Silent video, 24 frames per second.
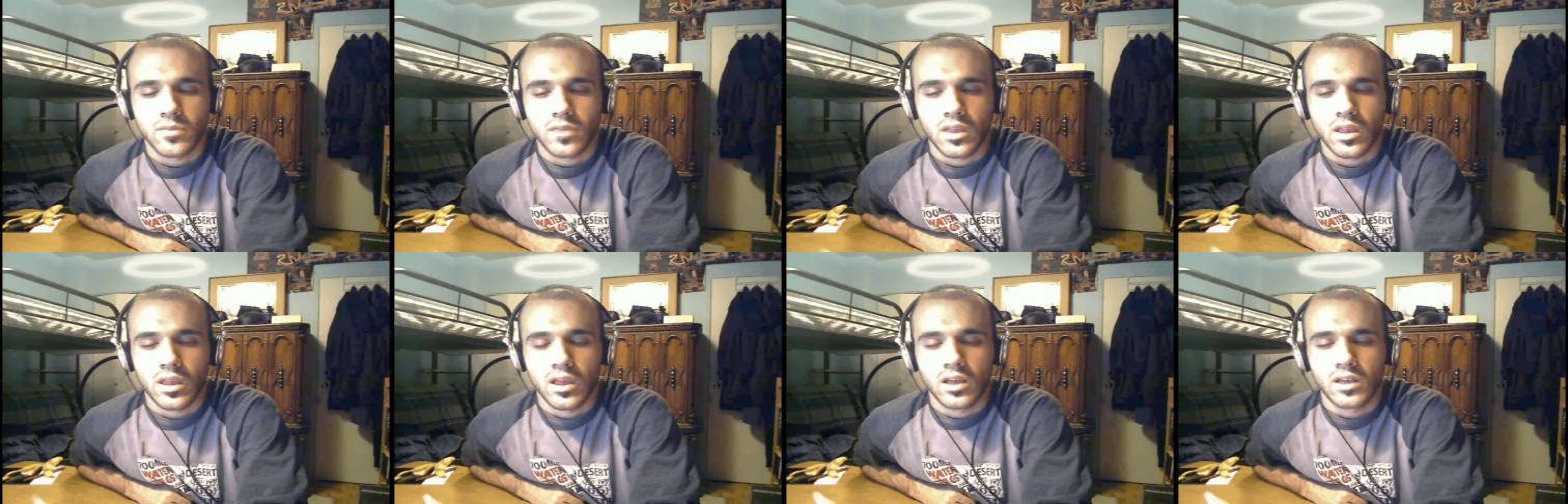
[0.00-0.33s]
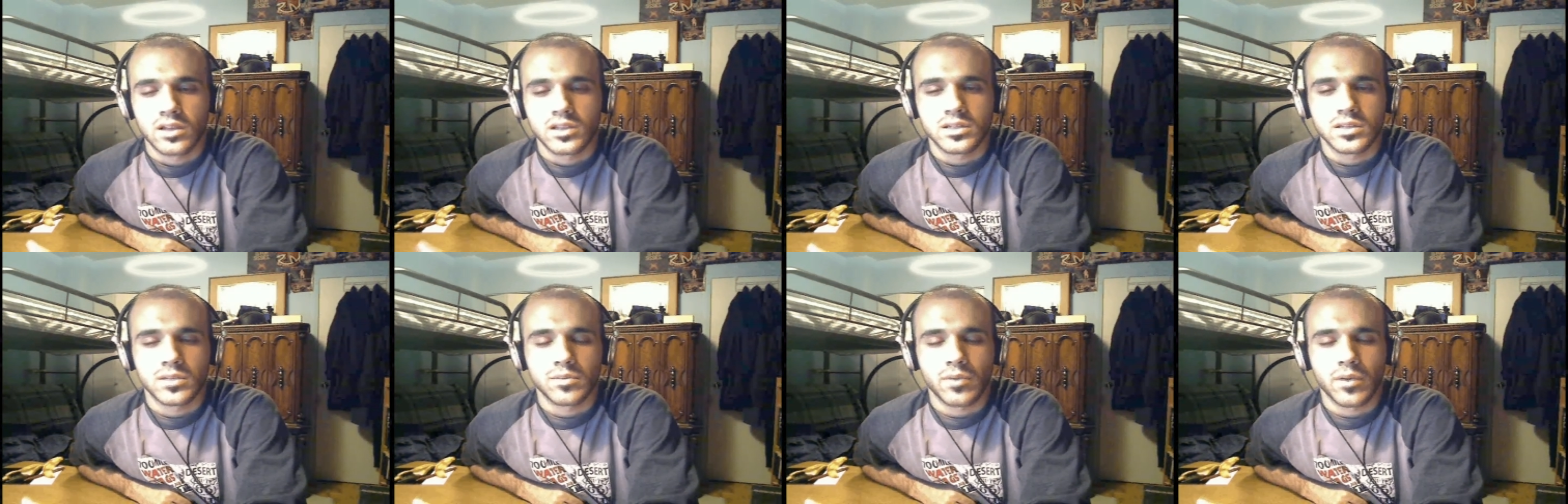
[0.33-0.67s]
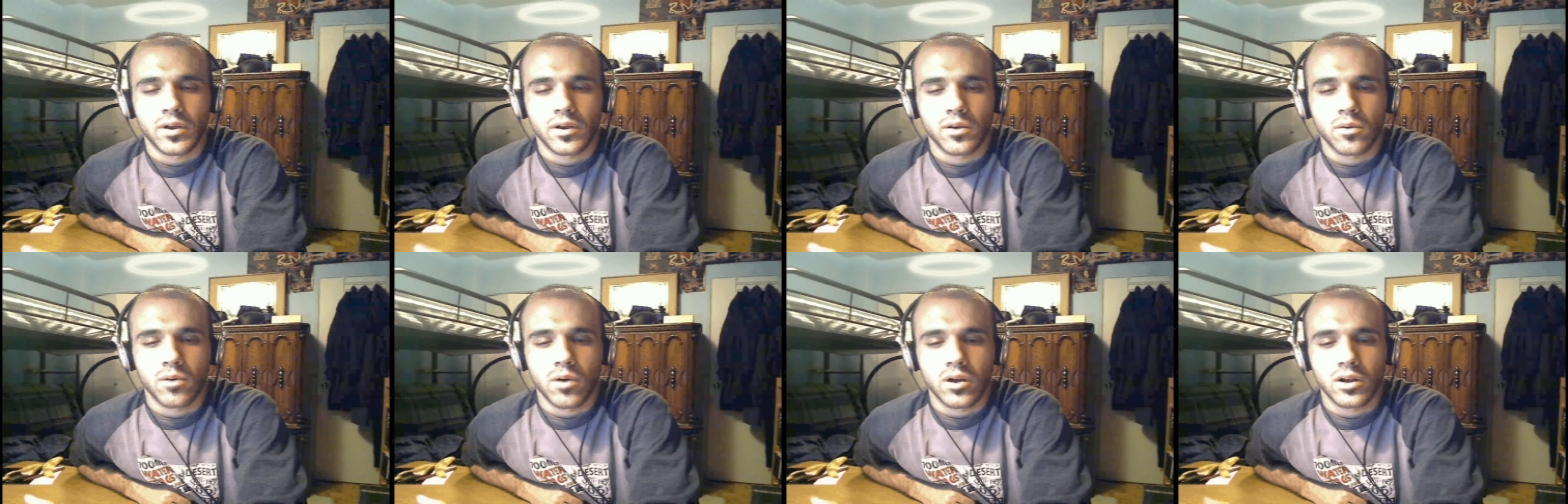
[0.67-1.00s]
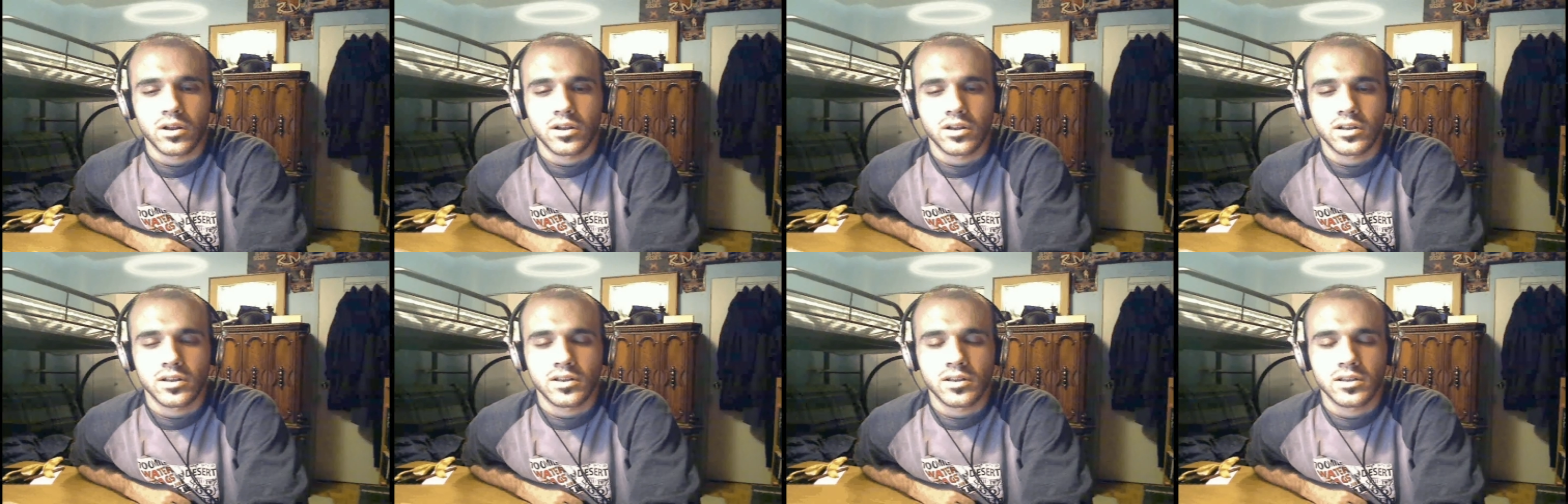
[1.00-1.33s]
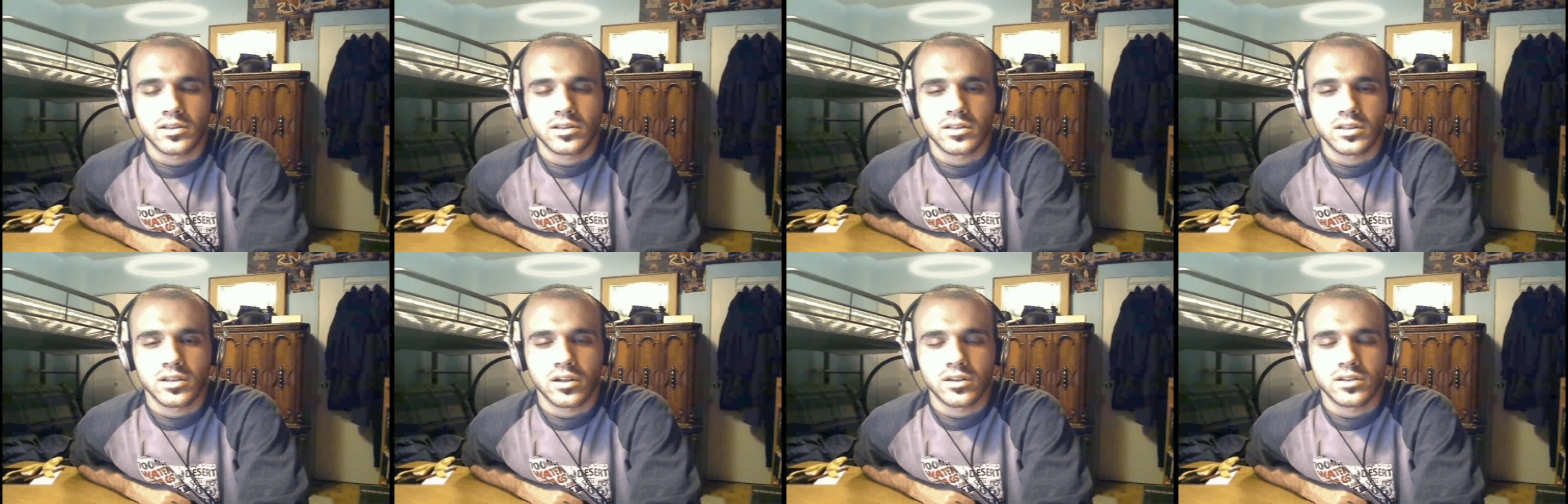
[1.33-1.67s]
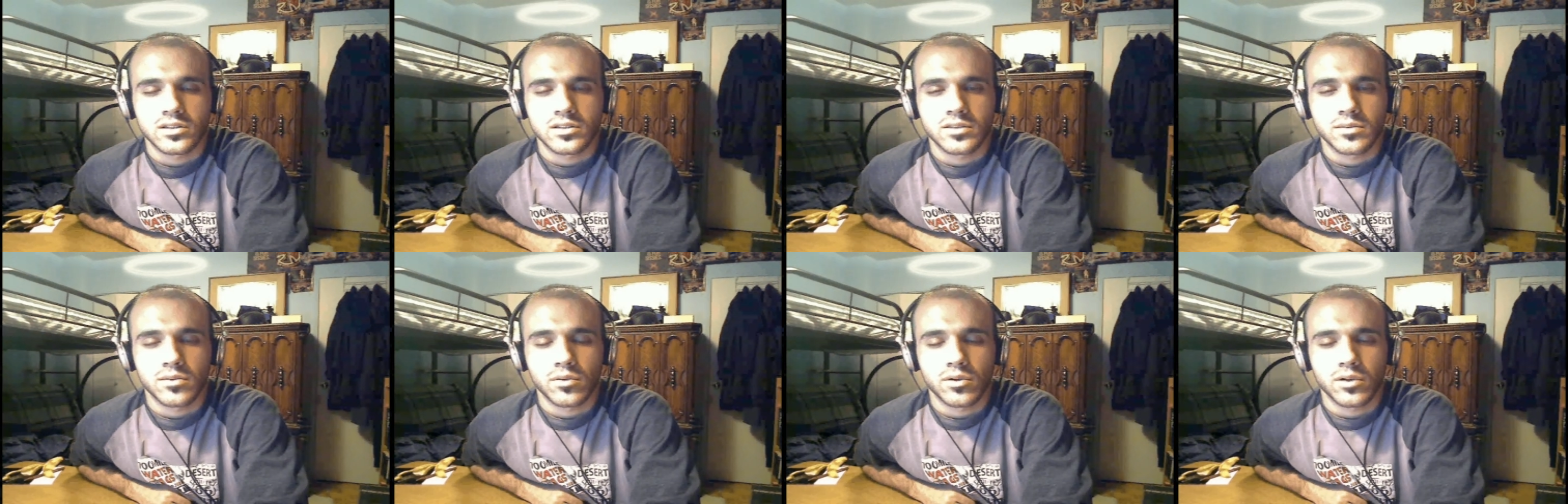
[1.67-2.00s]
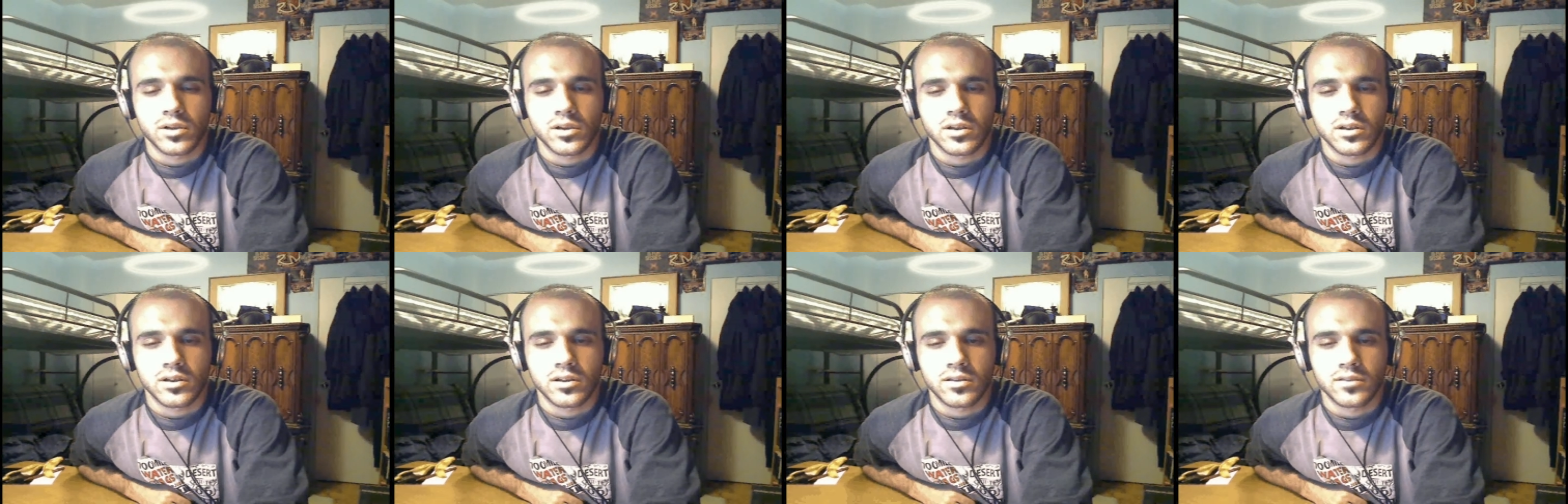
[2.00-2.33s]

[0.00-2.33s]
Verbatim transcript: some marijuana and they start talking.